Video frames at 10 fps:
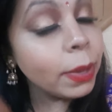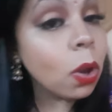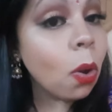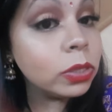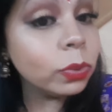
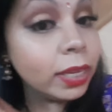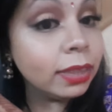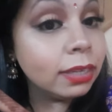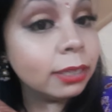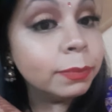and also
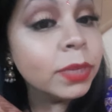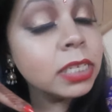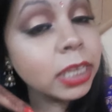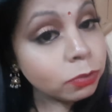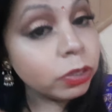hit the
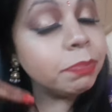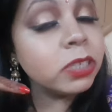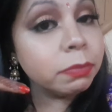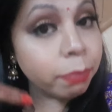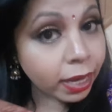
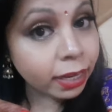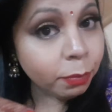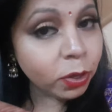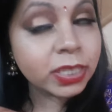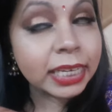subscription
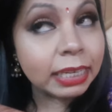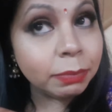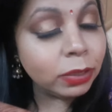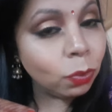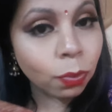button because it'll
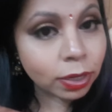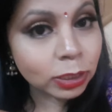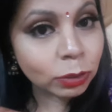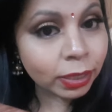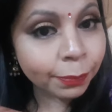mean a
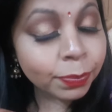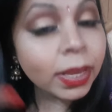world to me,